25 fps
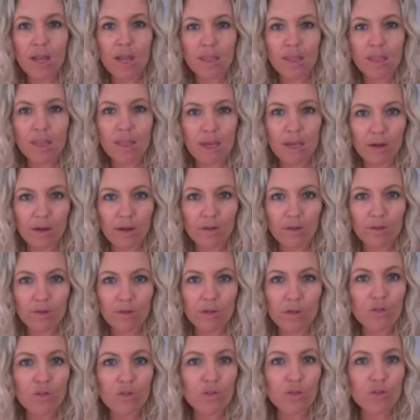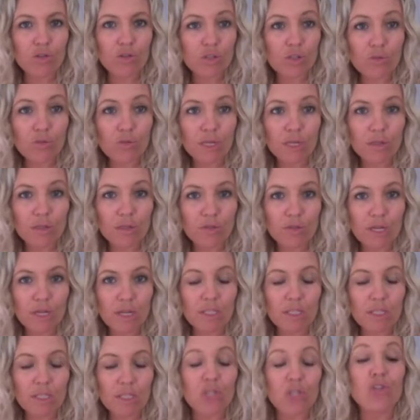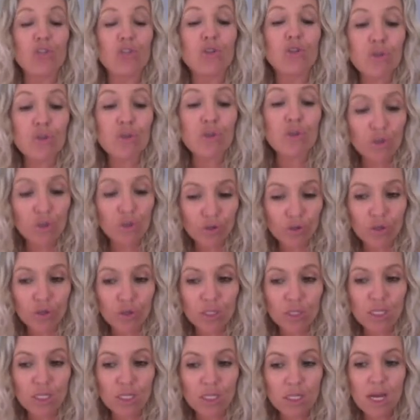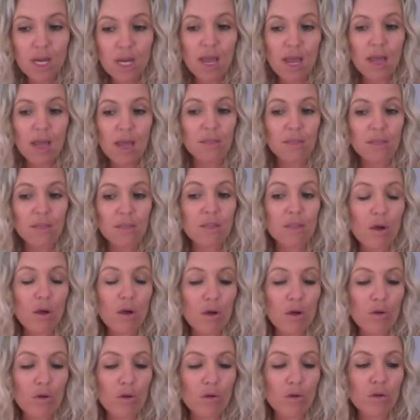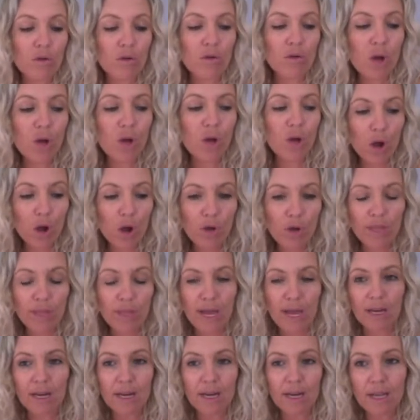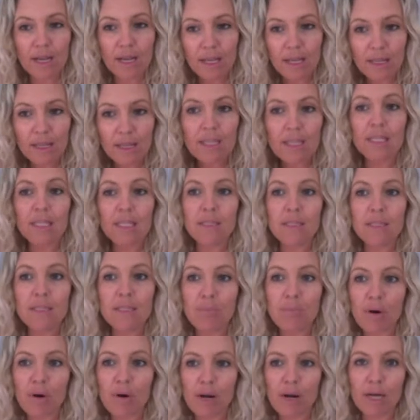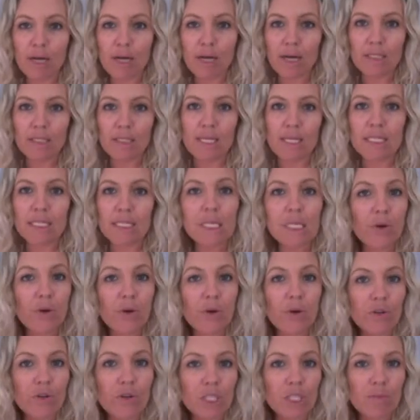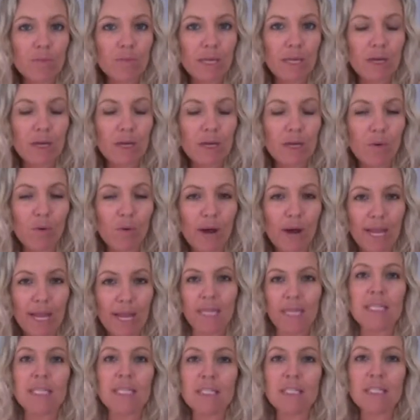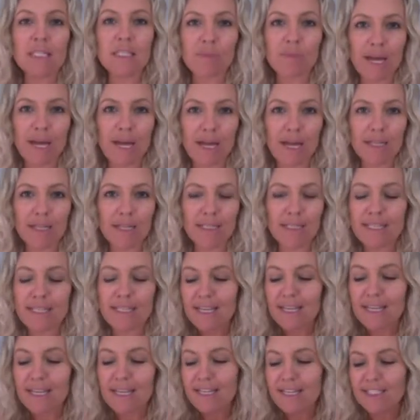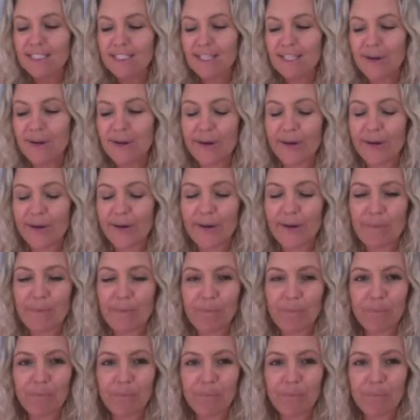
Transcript: and the health nutritional industry is huge. So you know that this product is going to be quite in demand. So